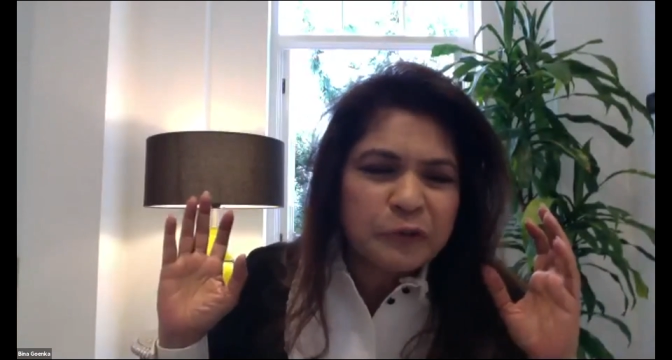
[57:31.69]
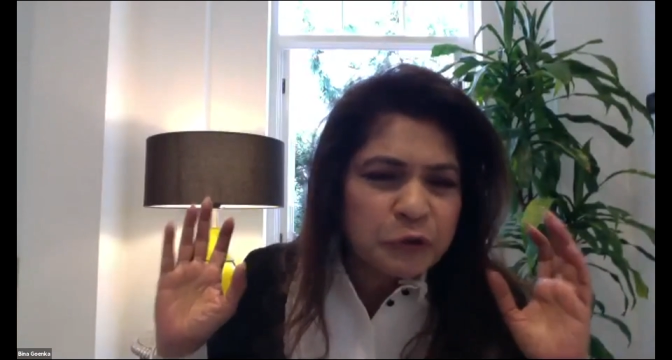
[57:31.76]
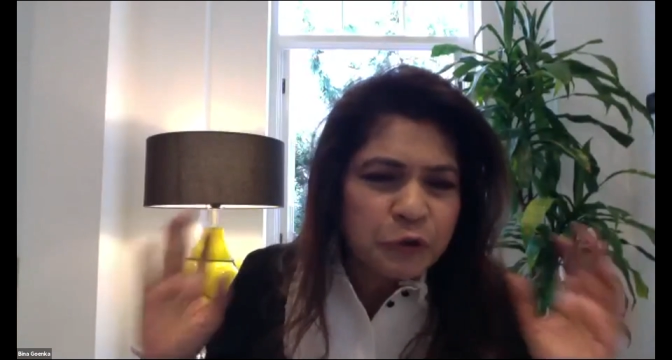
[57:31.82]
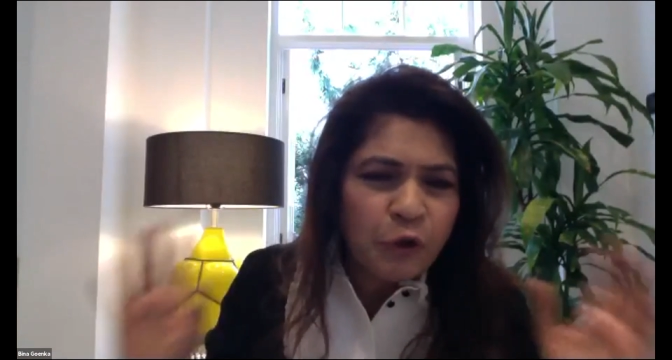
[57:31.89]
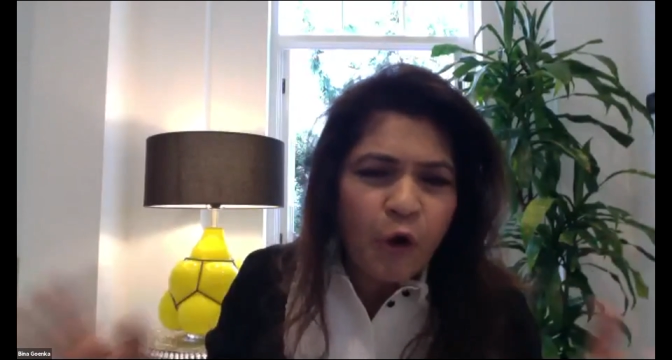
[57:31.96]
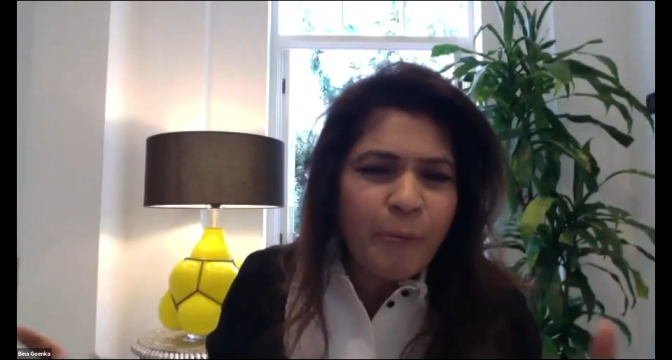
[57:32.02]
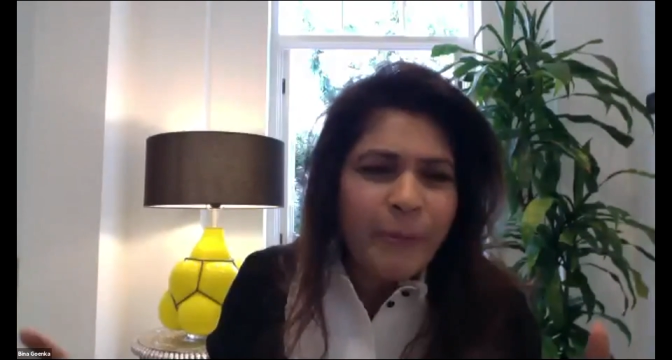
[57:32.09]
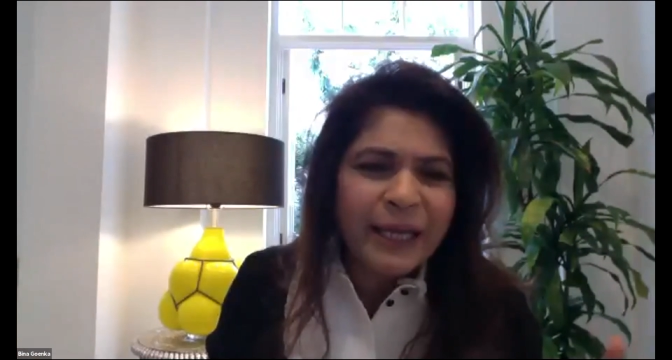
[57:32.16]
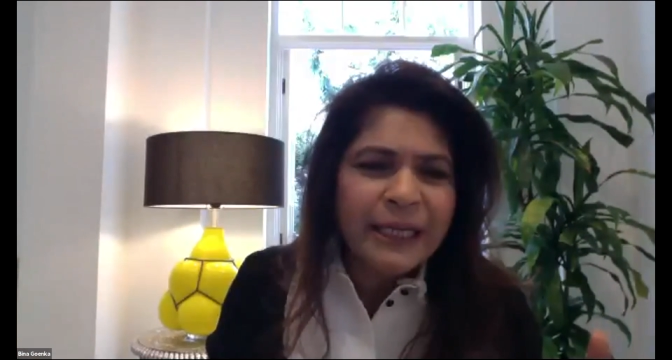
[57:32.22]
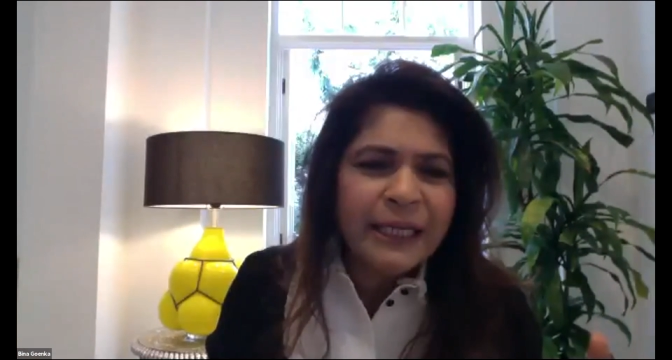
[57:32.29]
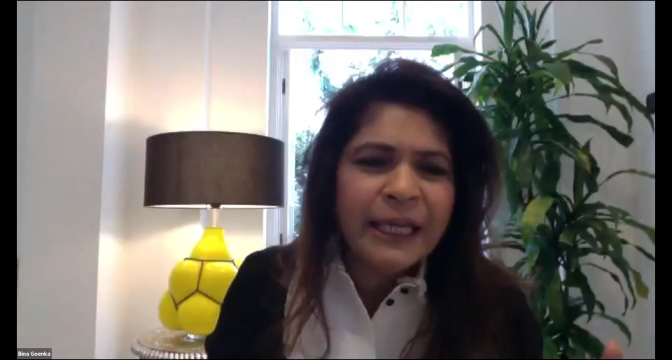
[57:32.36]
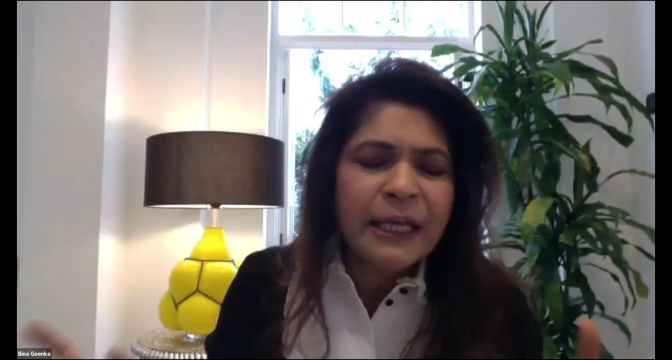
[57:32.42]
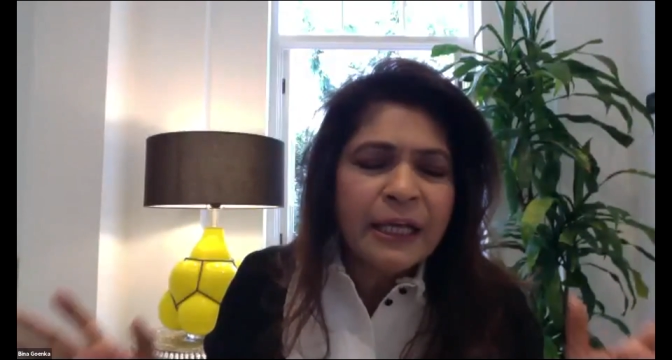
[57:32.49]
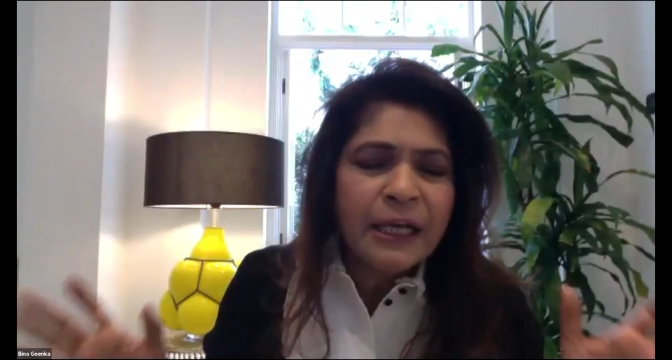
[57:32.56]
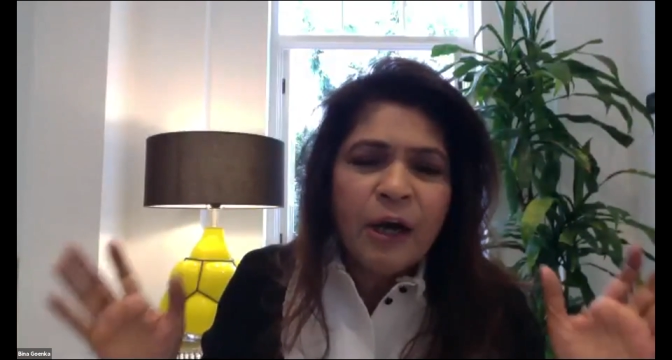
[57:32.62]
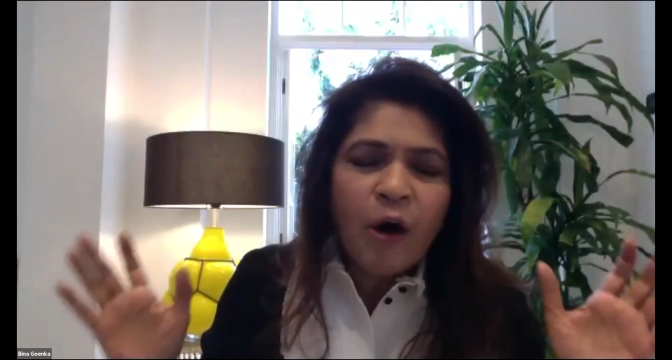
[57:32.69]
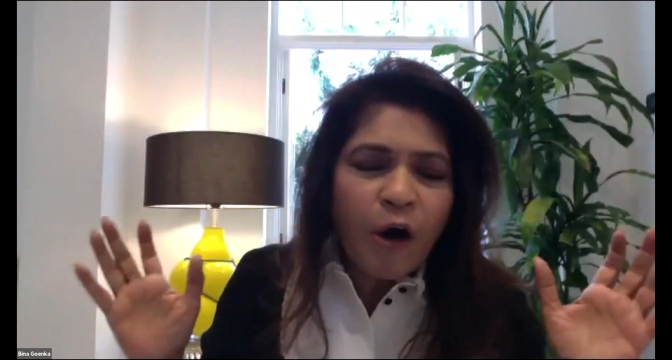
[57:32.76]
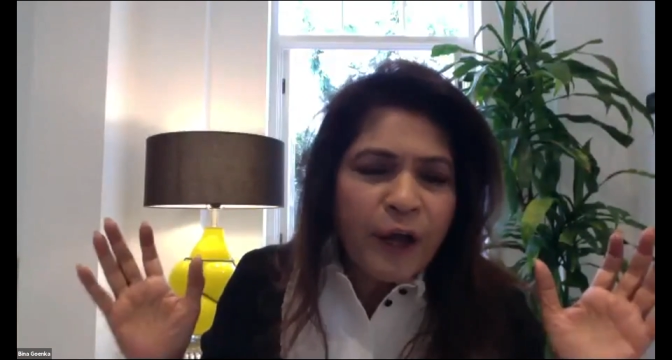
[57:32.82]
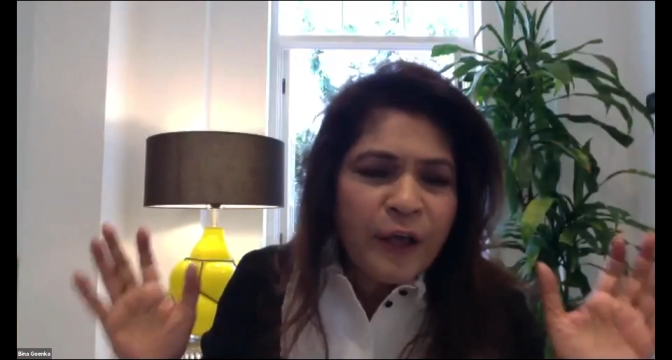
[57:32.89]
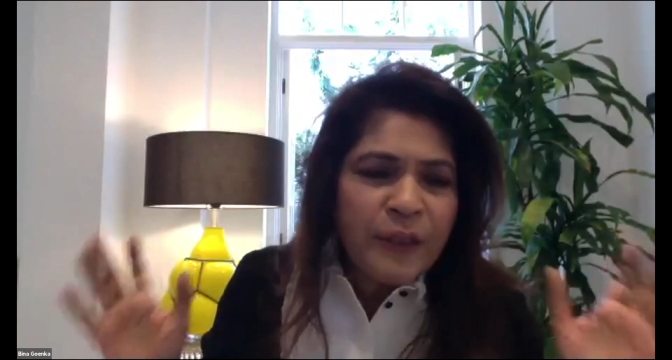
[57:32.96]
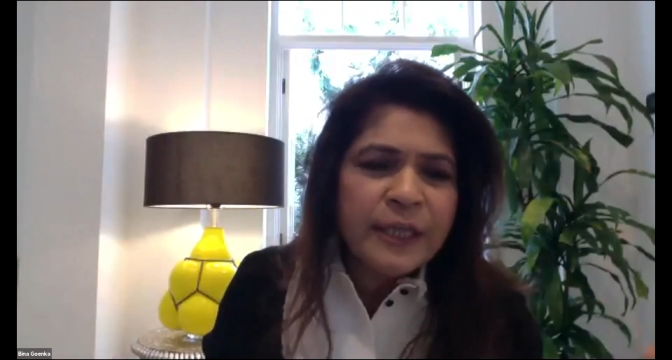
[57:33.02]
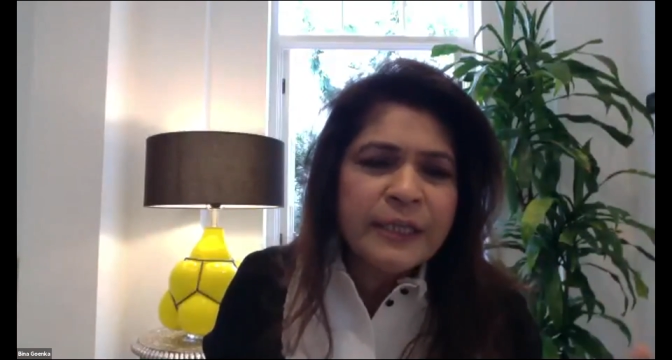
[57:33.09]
Of so many in